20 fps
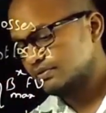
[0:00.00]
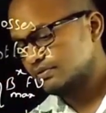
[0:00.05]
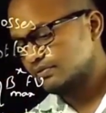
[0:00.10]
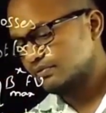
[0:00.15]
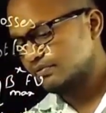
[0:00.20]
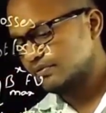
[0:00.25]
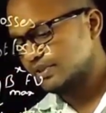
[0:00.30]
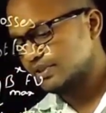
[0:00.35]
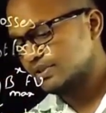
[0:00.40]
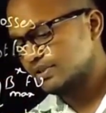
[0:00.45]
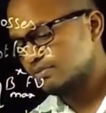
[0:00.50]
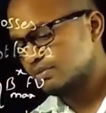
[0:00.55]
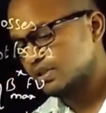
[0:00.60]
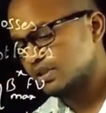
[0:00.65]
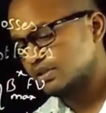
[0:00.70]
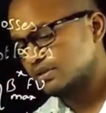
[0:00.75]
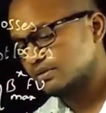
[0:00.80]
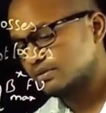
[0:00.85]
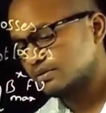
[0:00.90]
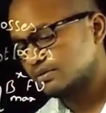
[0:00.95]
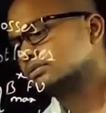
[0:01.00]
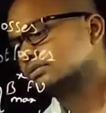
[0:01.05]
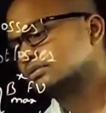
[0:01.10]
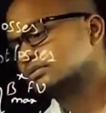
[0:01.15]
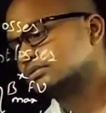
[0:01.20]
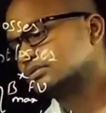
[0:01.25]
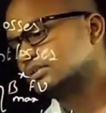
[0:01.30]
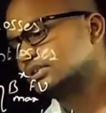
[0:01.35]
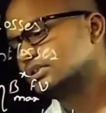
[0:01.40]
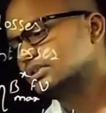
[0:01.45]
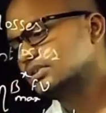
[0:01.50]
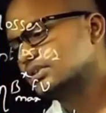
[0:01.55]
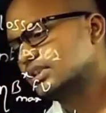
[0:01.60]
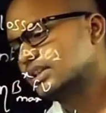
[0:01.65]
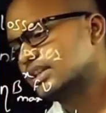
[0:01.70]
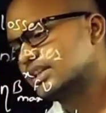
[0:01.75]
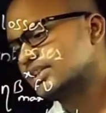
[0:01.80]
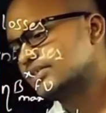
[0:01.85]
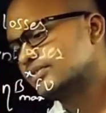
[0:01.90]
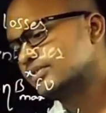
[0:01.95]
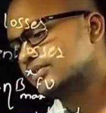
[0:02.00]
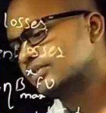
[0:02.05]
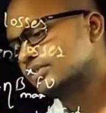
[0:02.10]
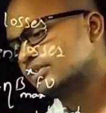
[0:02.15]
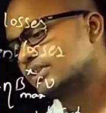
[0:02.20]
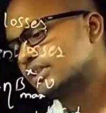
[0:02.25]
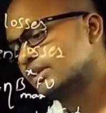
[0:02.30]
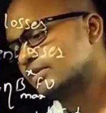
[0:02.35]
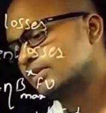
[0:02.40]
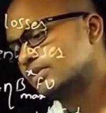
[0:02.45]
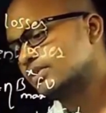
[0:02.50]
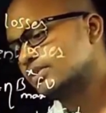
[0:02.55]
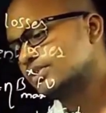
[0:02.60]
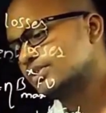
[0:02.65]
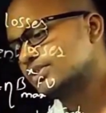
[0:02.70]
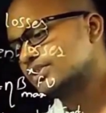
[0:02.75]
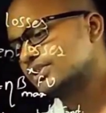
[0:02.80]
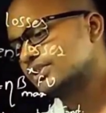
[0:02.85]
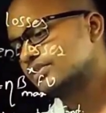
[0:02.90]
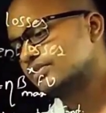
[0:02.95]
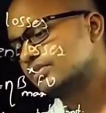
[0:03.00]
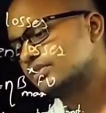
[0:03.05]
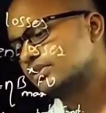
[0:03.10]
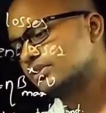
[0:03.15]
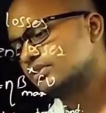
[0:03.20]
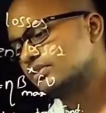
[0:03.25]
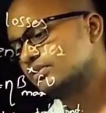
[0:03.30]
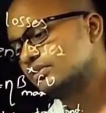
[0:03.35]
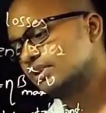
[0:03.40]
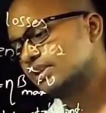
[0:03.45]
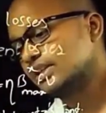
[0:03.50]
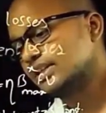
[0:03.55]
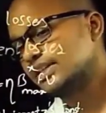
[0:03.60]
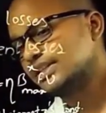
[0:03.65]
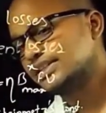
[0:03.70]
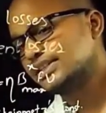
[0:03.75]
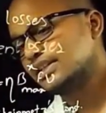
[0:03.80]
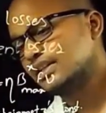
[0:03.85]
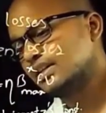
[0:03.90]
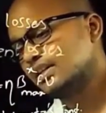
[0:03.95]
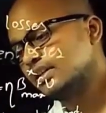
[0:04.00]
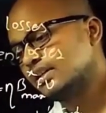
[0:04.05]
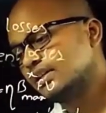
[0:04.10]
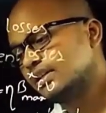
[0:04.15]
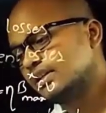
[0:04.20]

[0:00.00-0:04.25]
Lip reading: variable, then as we know that WH is equal to eta